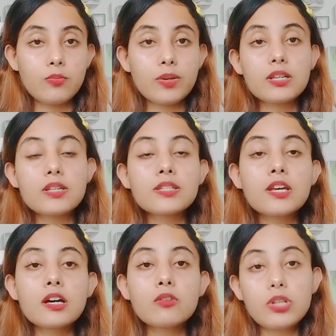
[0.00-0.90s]
because
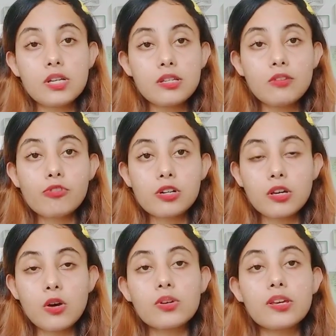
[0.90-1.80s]
Venus in
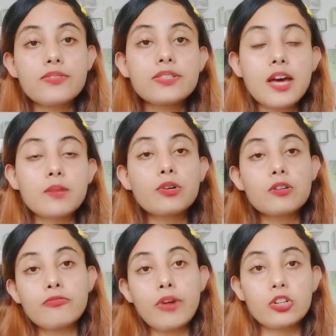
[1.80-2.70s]
Virgo gives that
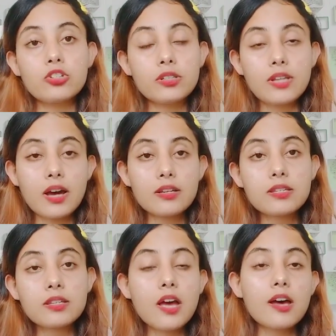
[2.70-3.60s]
perfection that is
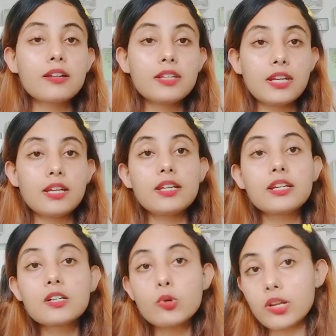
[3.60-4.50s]
needed in
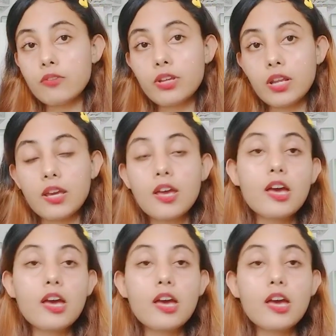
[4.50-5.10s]
creativity.